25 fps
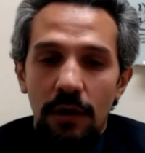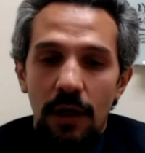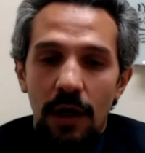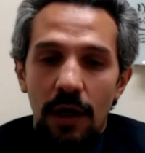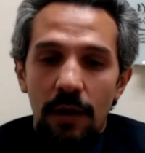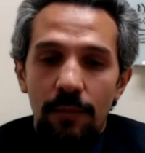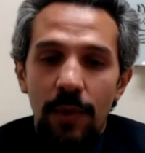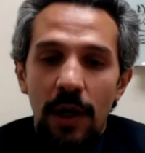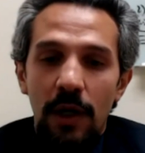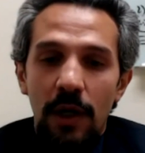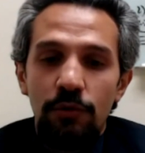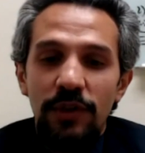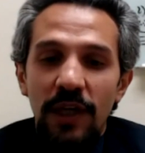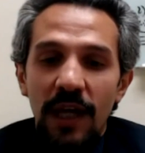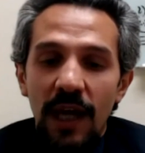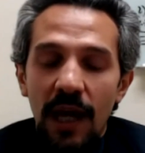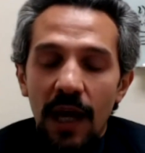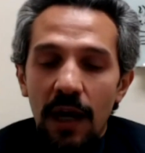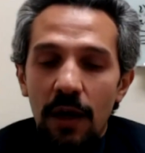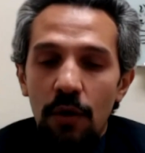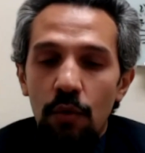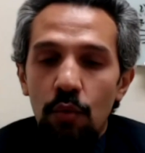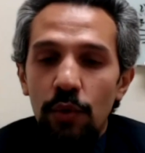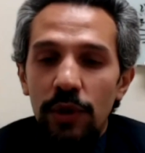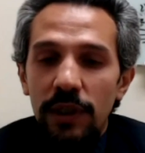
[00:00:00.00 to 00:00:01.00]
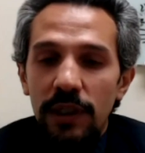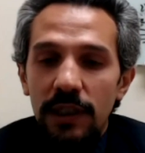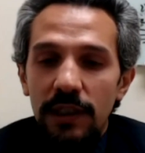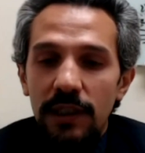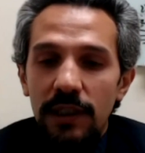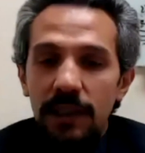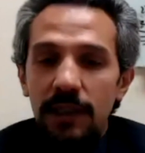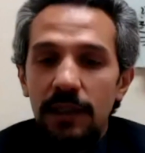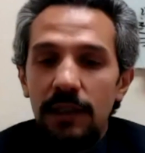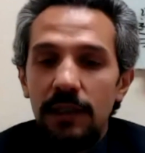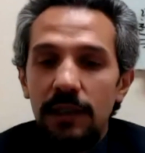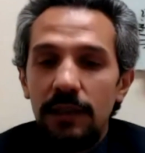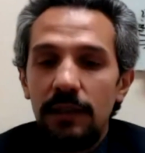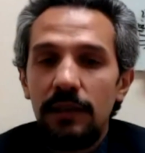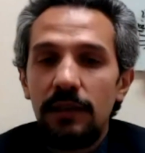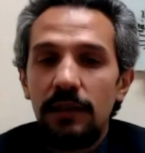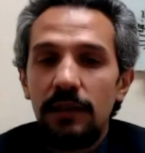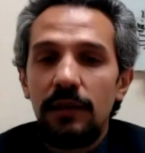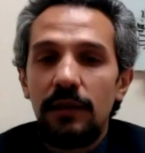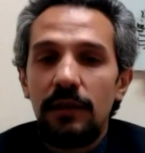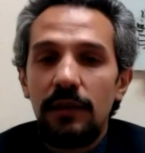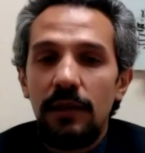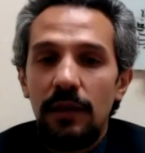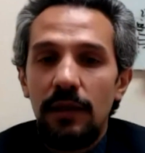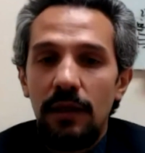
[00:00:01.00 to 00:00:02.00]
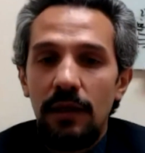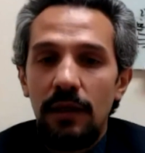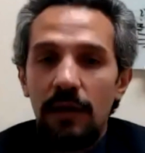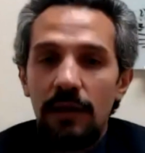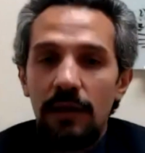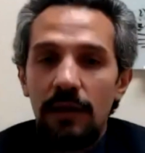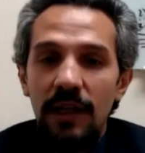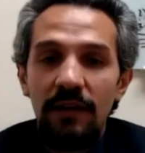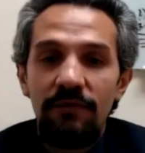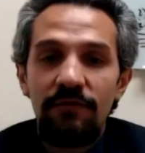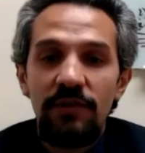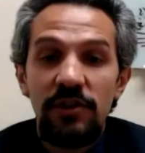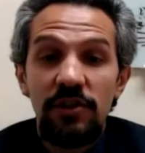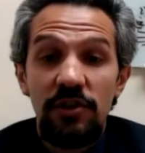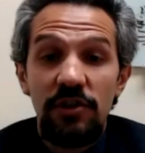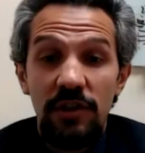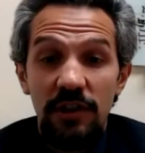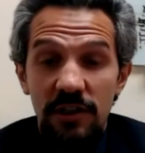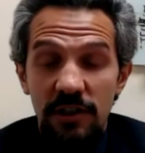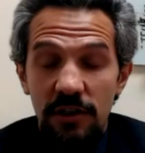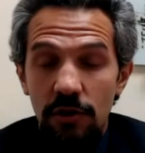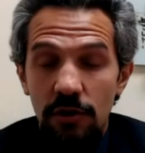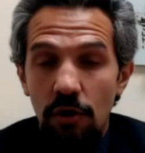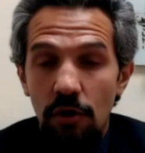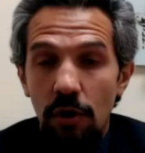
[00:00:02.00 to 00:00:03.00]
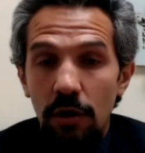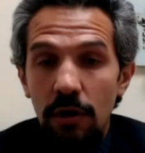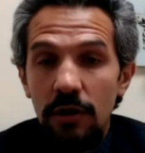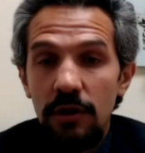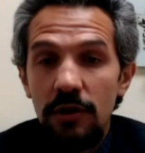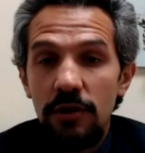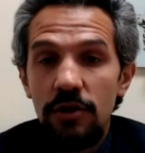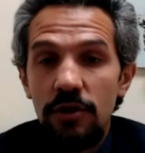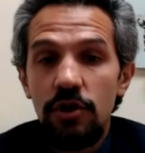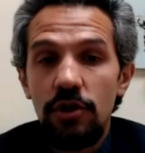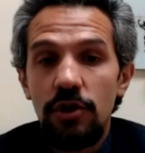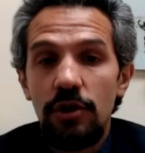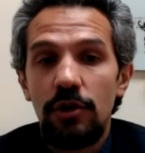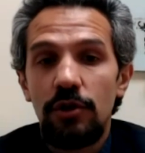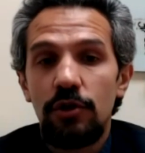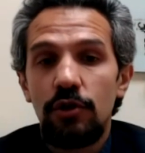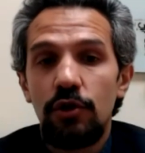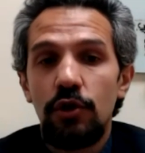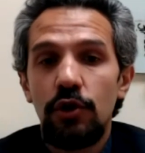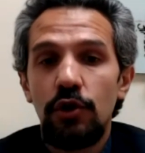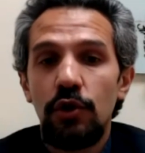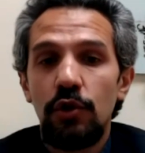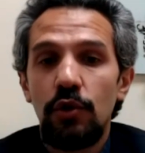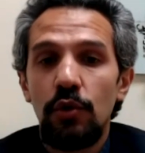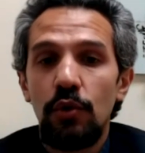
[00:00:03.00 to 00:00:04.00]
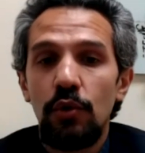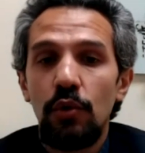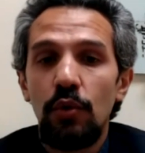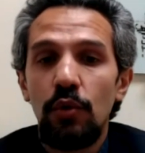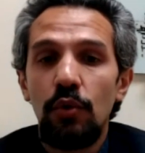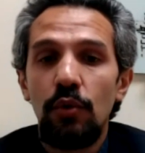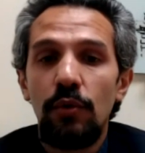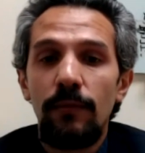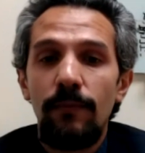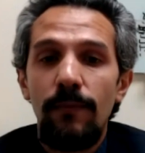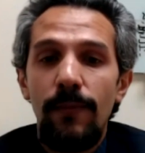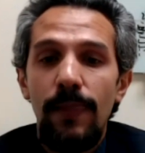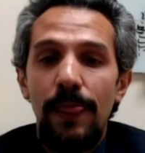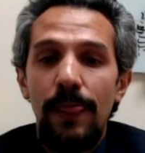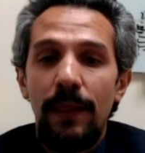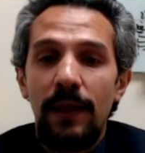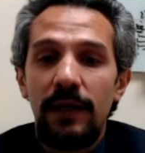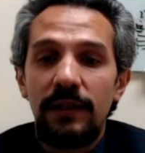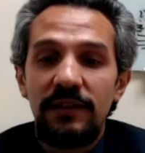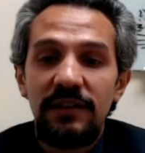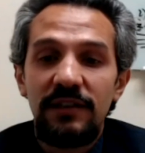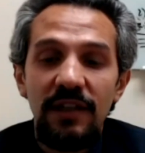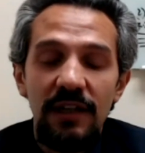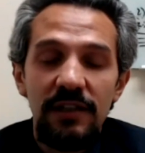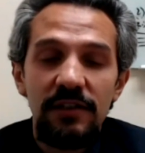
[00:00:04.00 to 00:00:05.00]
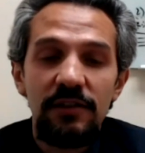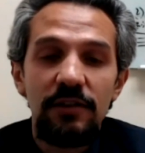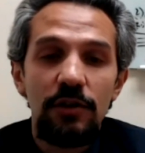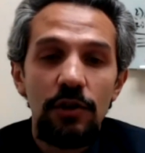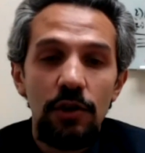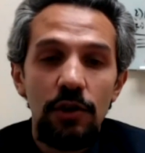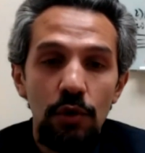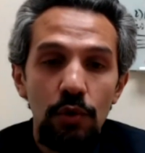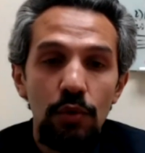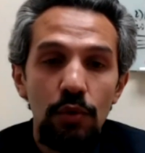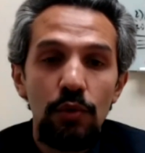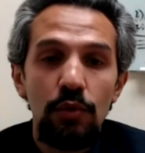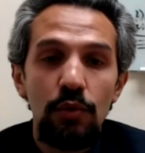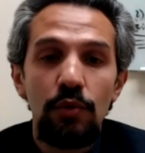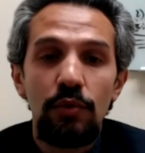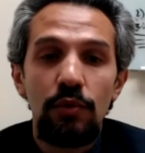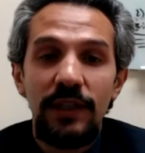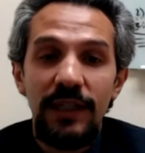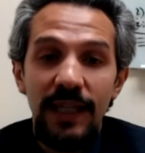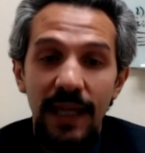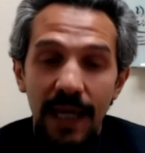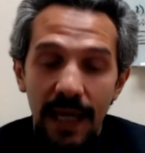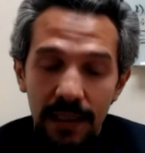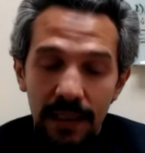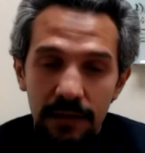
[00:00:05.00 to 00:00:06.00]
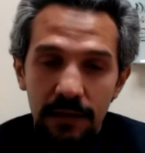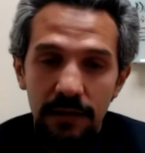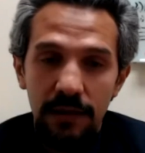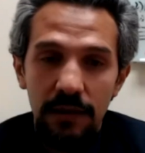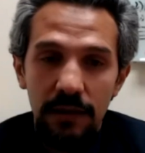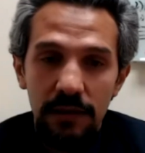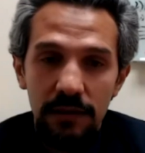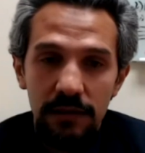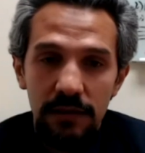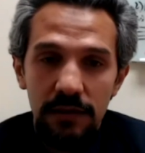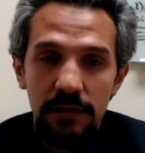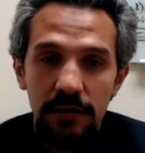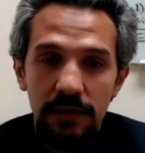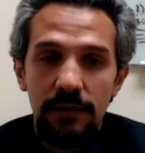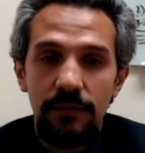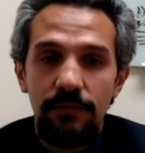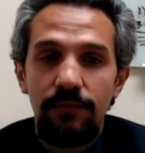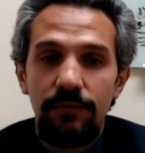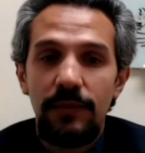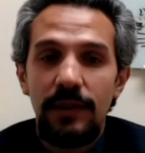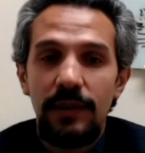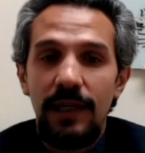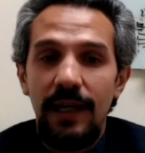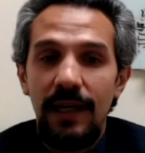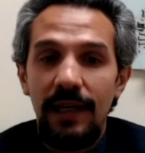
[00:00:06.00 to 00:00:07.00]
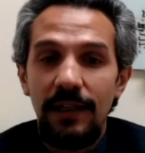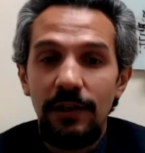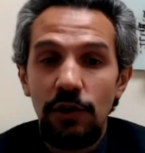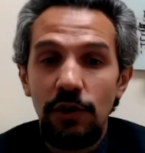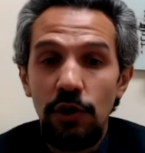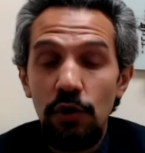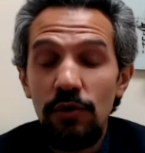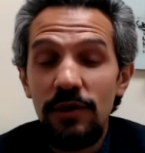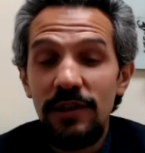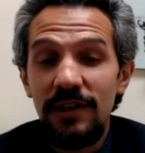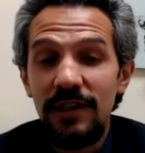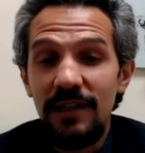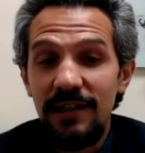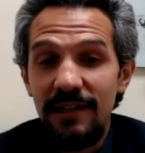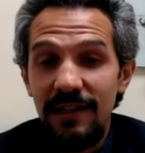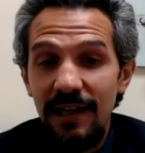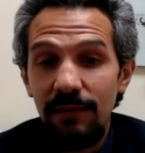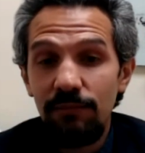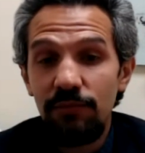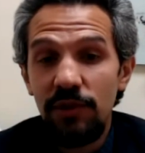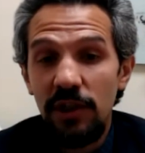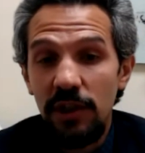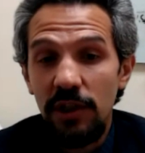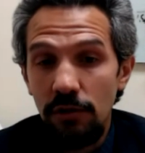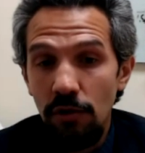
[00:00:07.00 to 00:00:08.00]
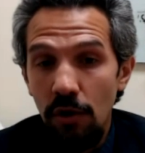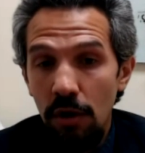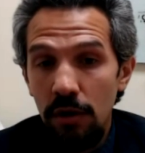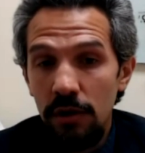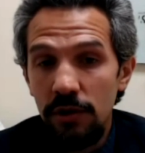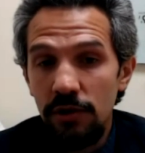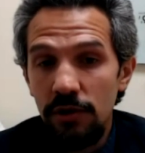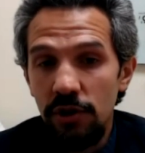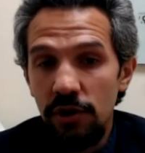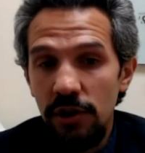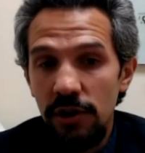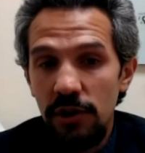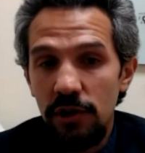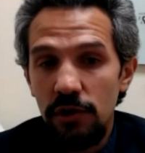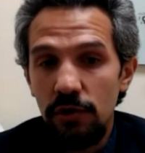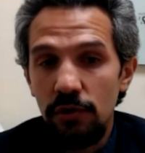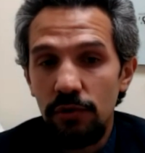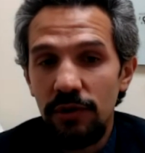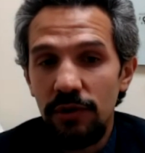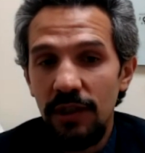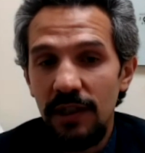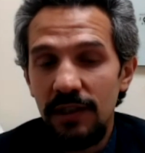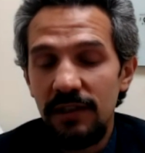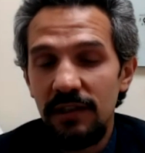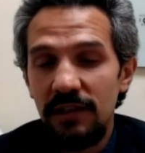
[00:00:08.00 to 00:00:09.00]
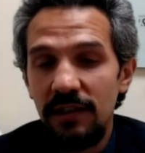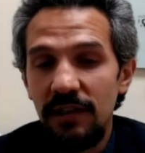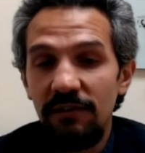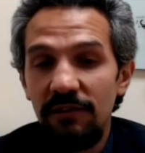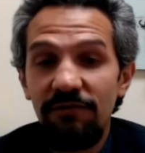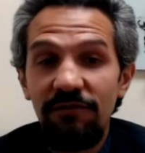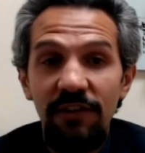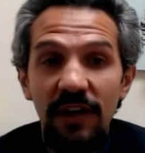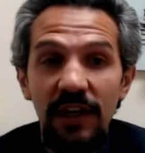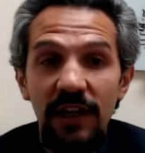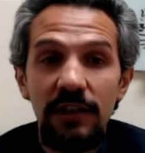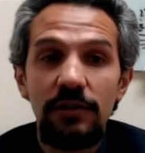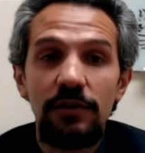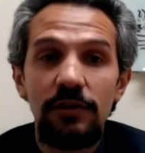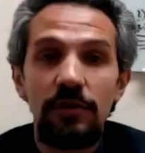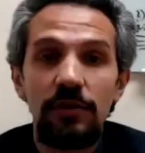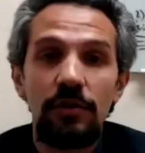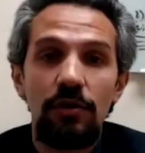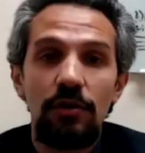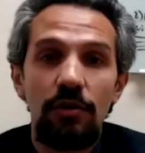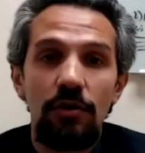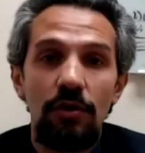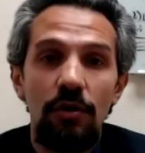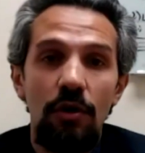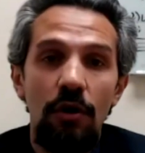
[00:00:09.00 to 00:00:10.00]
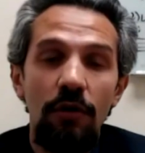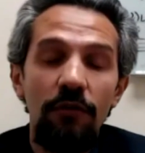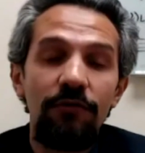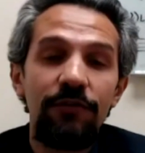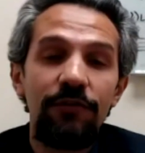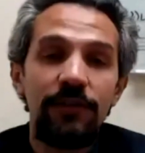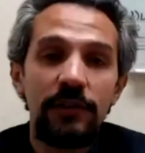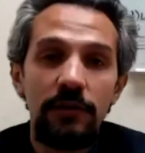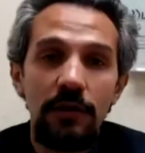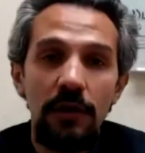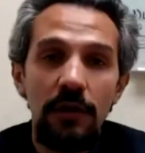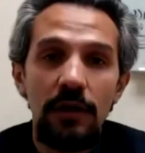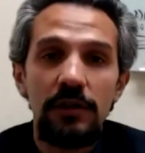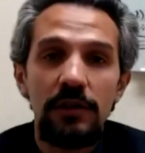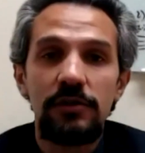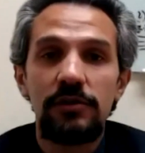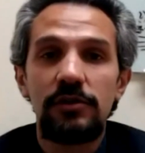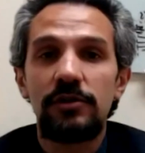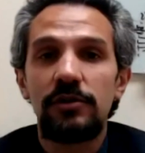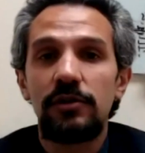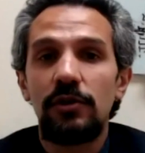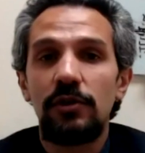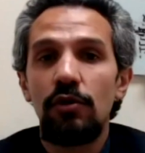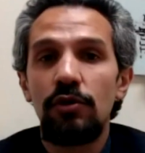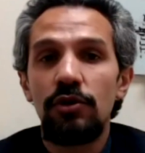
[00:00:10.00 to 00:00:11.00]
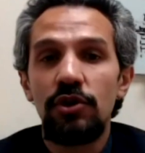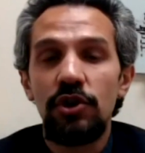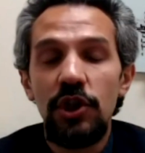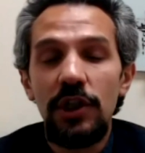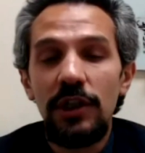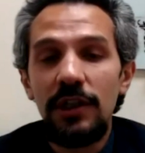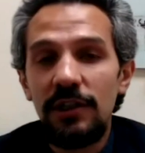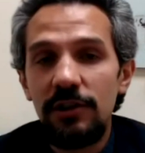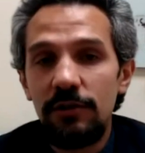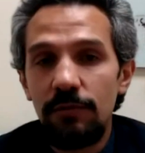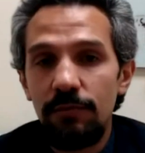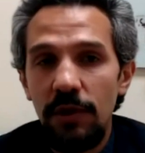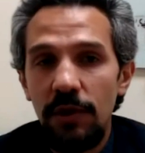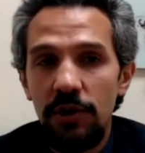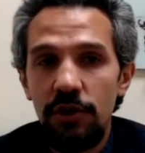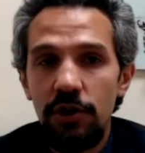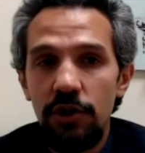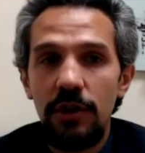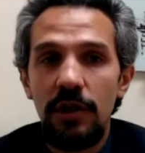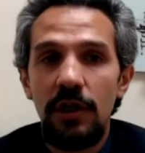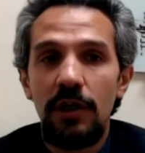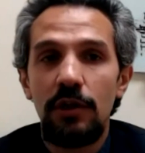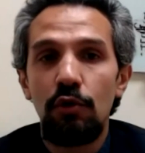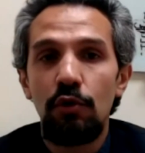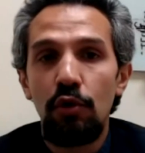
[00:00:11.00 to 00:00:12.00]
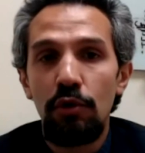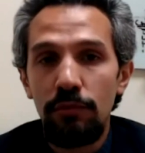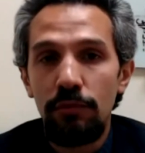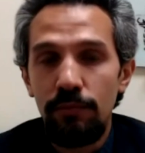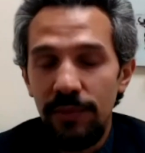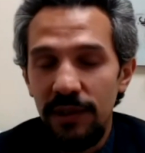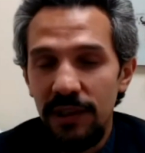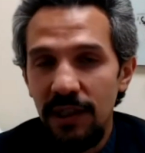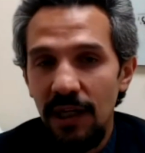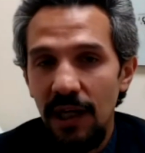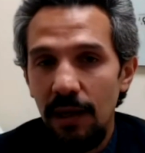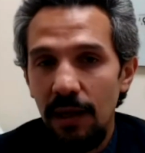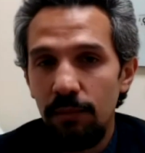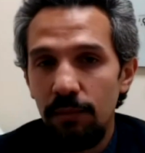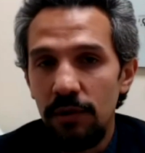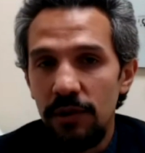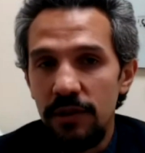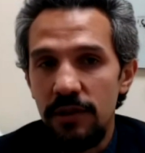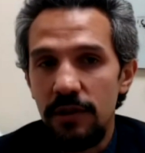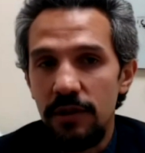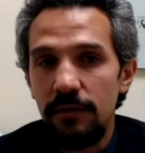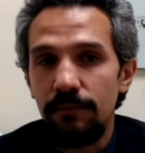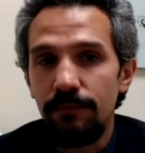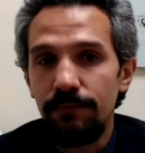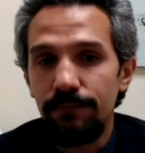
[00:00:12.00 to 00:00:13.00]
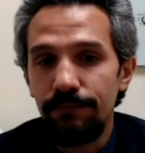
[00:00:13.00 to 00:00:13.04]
about how we can leverage this knowledge to test new candidates and use the same technologies to test the effect of the drugs on gene expression and on metabolism.